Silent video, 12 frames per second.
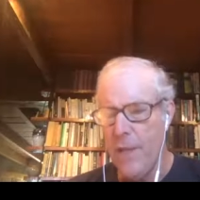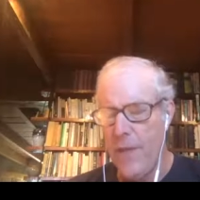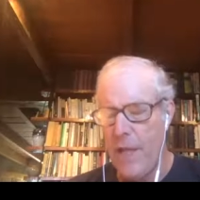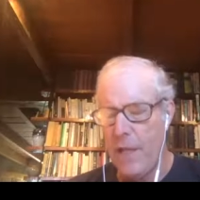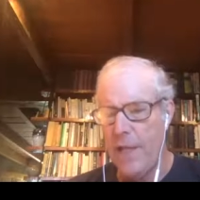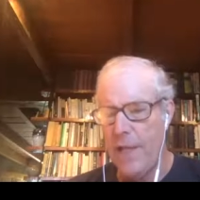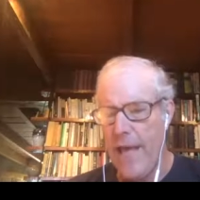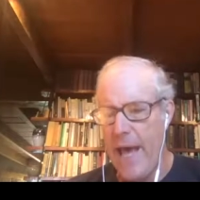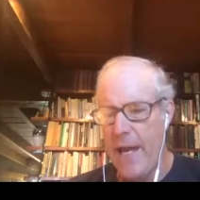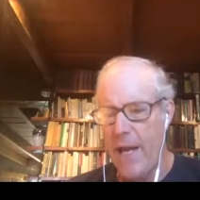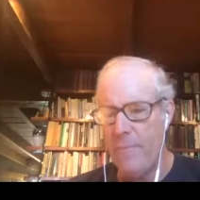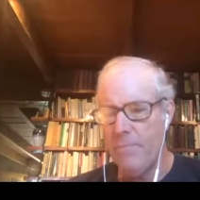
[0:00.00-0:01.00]
cleaned that
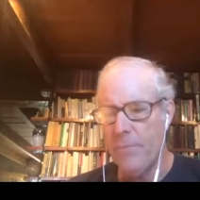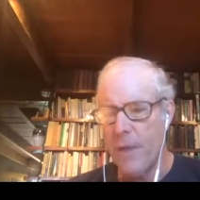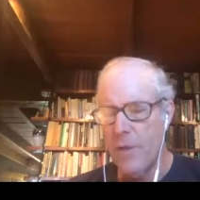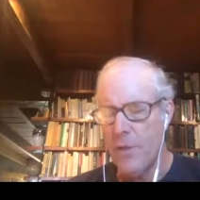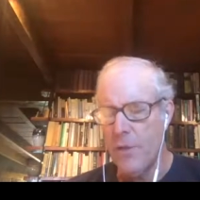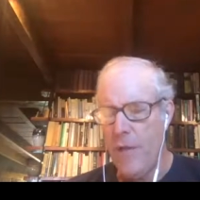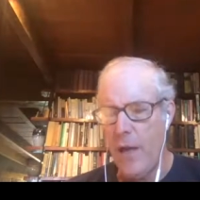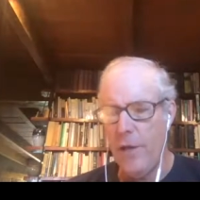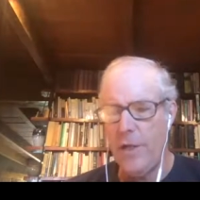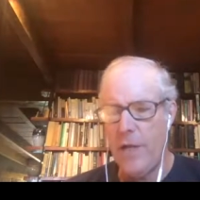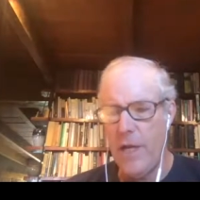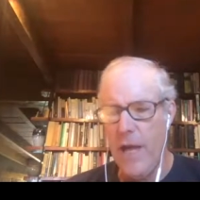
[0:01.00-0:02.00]
up, so not only
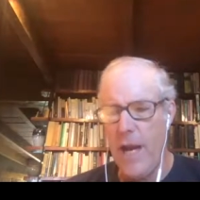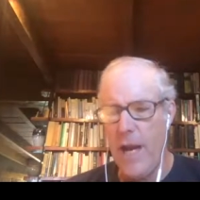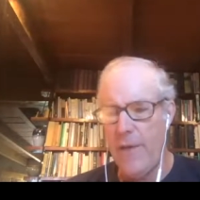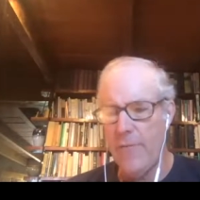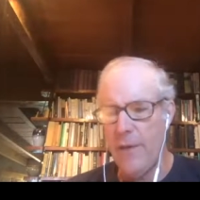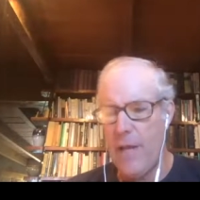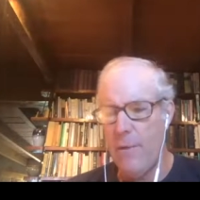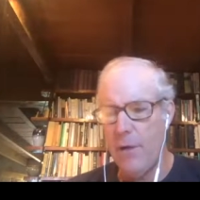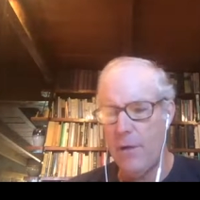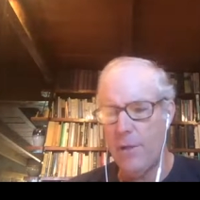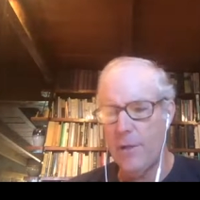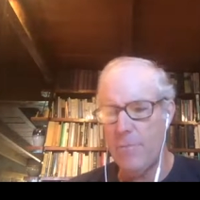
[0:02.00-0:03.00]
did he not have the
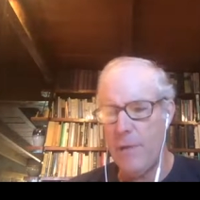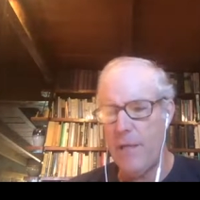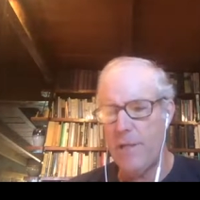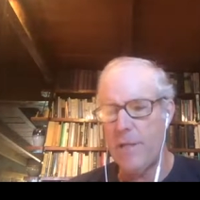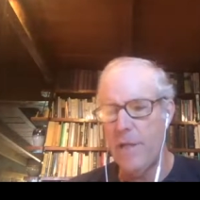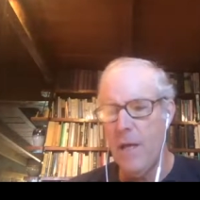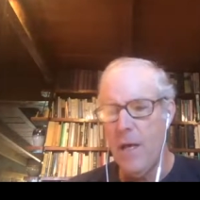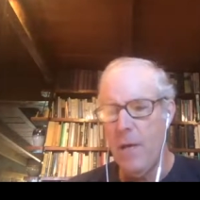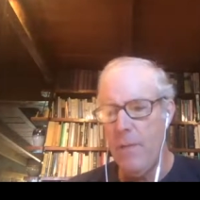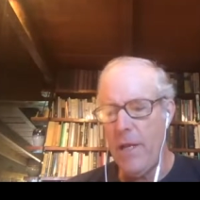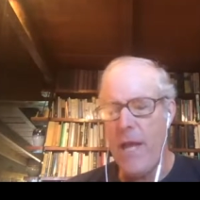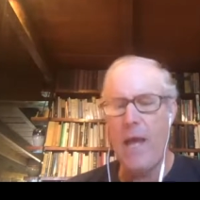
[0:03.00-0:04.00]
chemical expense,
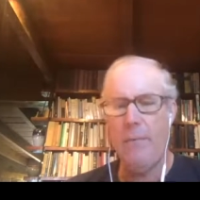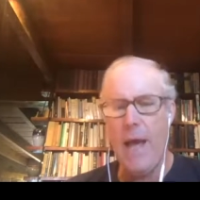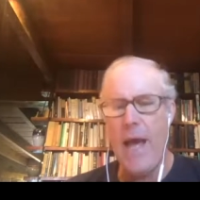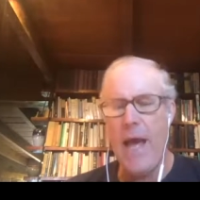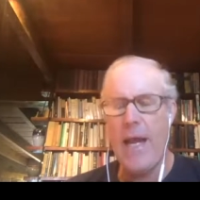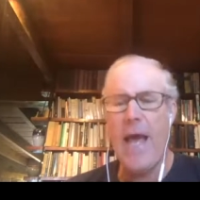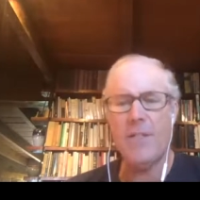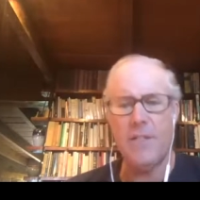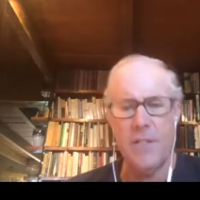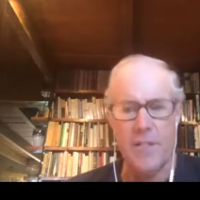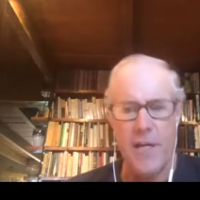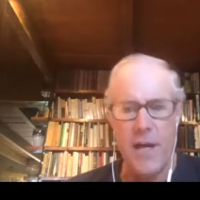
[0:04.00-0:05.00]
but he had eggs
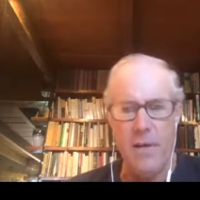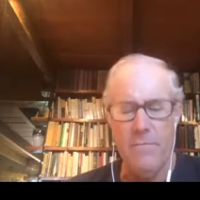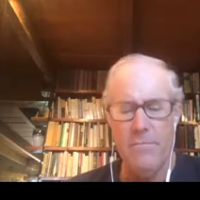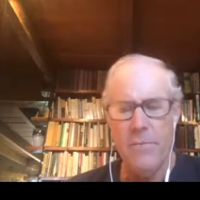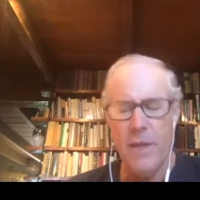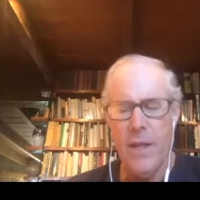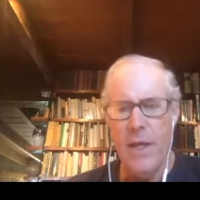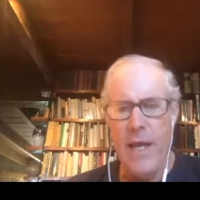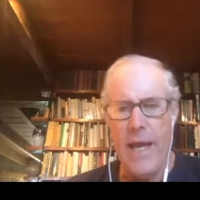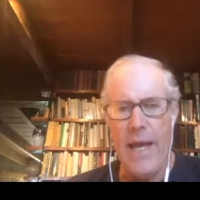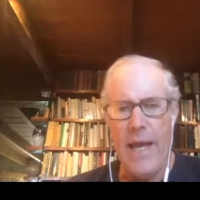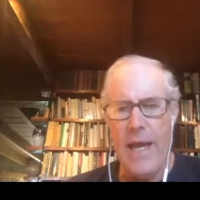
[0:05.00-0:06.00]
to sell.
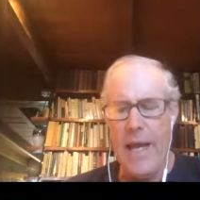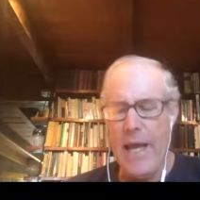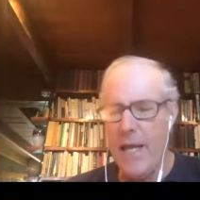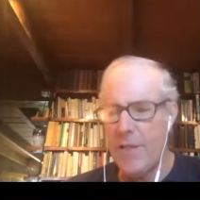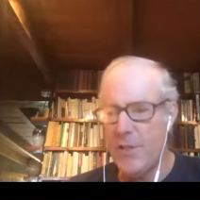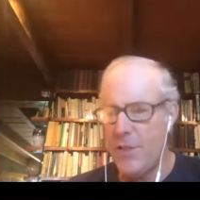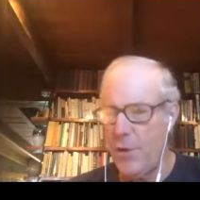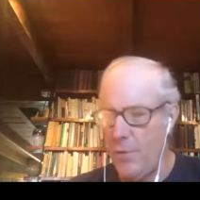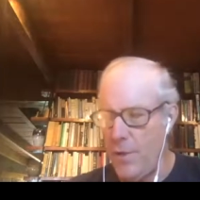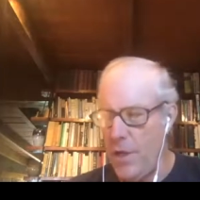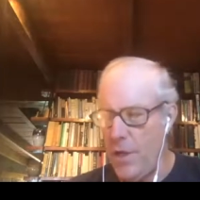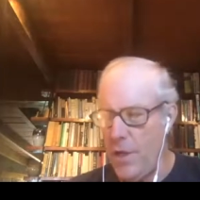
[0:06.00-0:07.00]
And, and, and so,
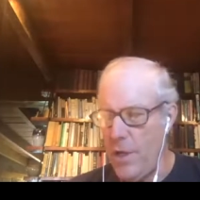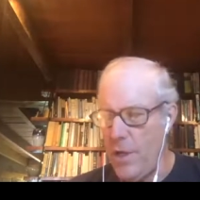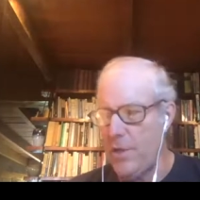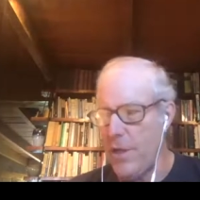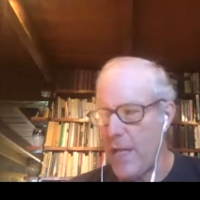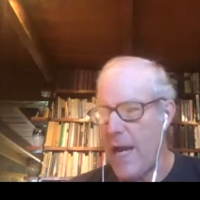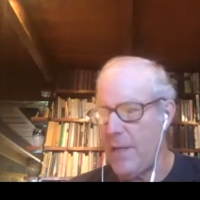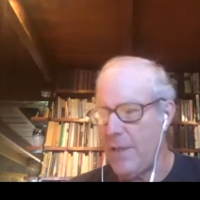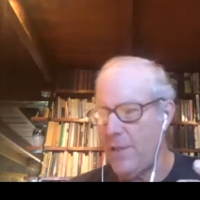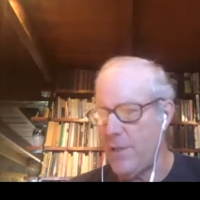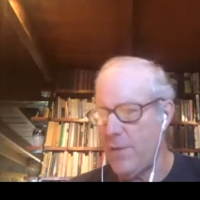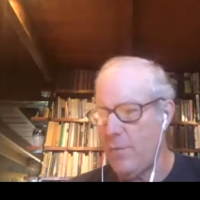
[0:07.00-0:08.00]
you know, these are the kind of
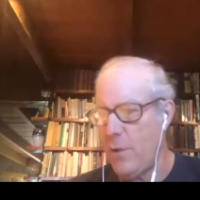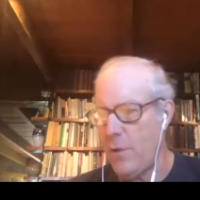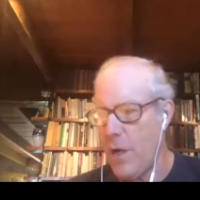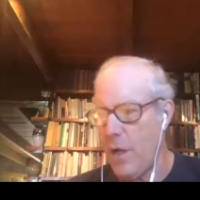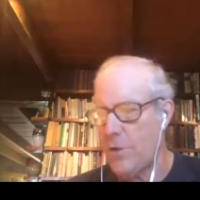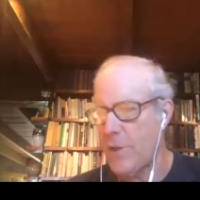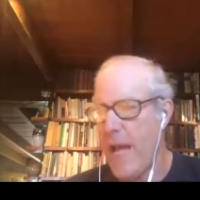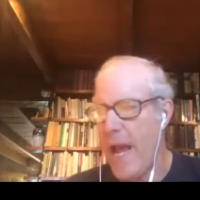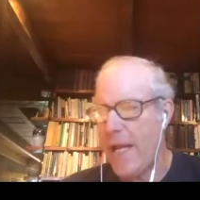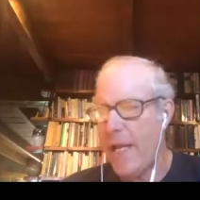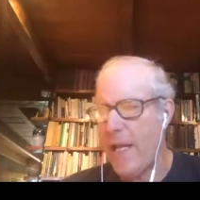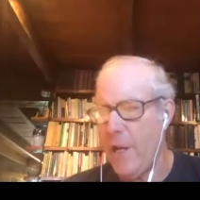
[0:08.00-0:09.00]
the, what we call
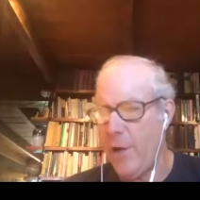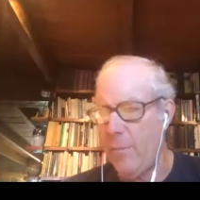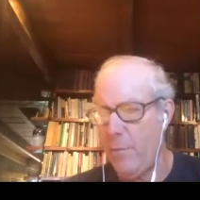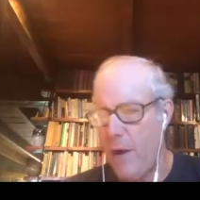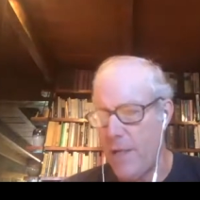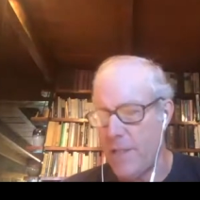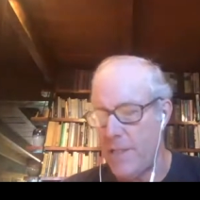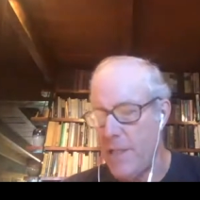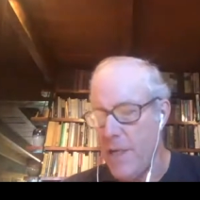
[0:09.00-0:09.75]
stacking enterprises.